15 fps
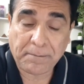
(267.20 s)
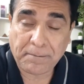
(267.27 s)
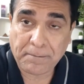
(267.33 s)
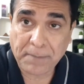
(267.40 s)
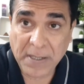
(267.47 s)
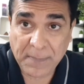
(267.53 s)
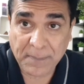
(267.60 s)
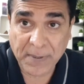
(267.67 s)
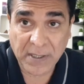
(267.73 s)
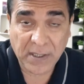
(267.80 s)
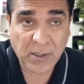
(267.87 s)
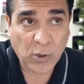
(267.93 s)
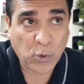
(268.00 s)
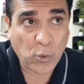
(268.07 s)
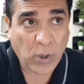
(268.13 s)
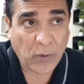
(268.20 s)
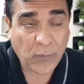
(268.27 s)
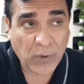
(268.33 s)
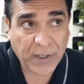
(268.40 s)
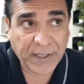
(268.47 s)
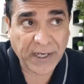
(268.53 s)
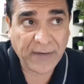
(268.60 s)
People who are
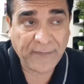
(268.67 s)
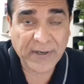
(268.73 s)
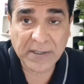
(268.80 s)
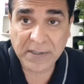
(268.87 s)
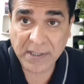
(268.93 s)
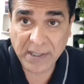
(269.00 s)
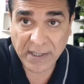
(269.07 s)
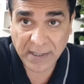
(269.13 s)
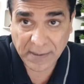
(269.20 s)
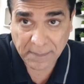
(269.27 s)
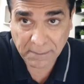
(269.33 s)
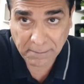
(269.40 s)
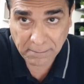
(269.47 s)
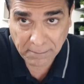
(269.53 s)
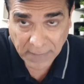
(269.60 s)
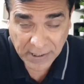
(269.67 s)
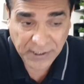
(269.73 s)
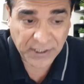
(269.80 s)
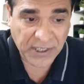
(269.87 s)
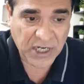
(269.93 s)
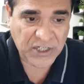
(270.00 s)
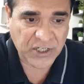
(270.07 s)
working with
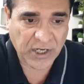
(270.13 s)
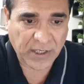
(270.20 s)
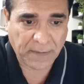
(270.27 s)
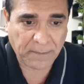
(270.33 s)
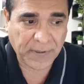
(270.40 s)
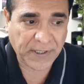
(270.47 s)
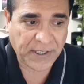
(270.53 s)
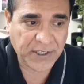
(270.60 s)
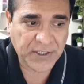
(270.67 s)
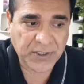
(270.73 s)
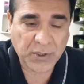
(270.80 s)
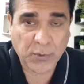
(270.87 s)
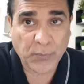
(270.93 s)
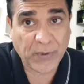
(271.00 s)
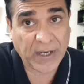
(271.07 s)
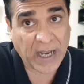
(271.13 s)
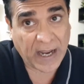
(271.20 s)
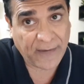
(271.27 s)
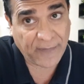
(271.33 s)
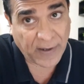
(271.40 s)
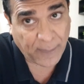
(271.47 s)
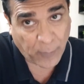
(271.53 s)
multinational companies will
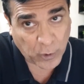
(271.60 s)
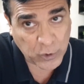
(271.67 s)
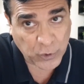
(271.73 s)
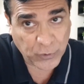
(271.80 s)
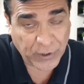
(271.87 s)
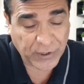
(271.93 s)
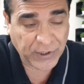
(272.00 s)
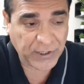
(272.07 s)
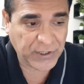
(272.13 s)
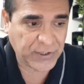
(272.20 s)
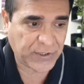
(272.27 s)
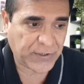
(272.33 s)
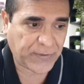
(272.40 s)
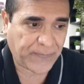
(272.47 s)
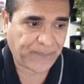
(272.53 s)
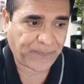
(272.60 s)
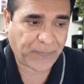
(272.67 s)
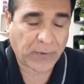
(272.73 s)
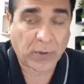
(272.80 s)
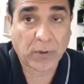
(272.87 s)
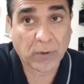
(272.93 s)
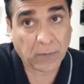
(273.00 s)
have opportunities,
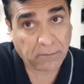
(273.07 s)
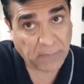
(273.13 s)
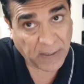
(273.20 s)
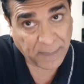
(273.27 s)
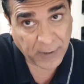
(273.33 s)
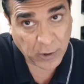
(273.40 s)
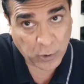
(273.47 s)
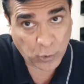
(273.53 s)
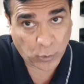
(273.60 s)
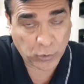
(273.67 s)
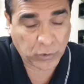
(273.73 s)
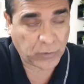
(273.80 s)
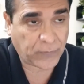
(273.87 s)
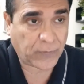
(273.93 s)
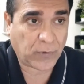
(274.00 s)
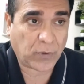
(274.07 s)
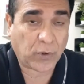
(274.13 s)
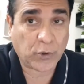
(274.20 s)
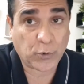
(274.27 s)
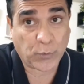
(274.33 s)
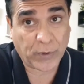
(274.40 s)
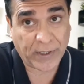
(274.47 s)
maybe growth,
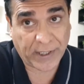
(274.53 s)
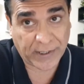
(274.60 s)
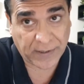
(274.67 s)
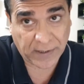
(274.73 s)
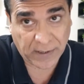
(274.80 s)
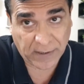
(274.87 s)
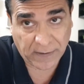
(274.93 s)
or you will get